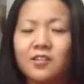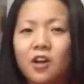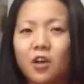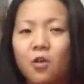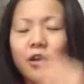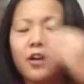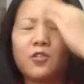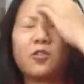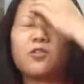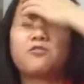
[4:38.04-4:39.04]
So
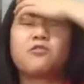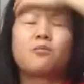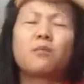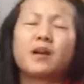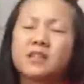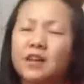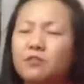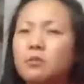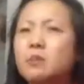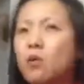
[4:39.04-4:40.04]
in order for
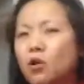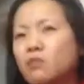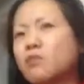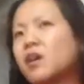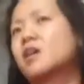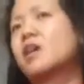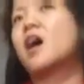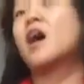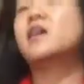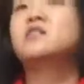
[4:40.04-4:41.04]
myself to be motivated,
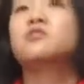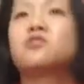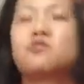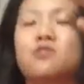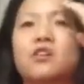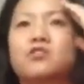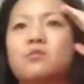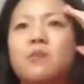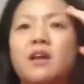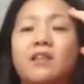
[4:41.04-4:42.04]
I need to
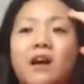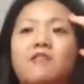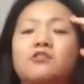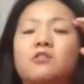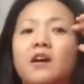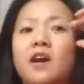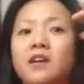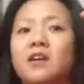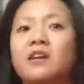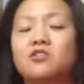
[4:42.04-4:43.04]
structure my life so that I
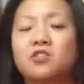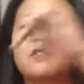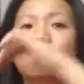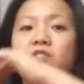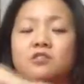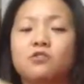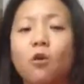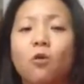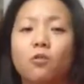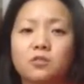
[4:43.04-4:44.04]
can achieve these
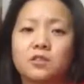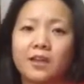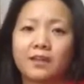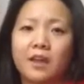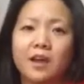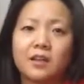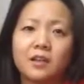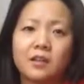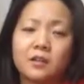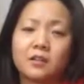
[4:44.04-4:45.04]
goals like that.
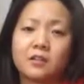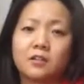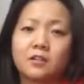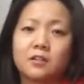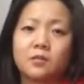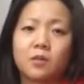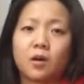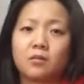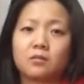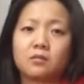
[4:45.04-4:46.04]

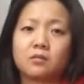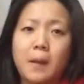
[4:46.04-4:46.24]
Paul.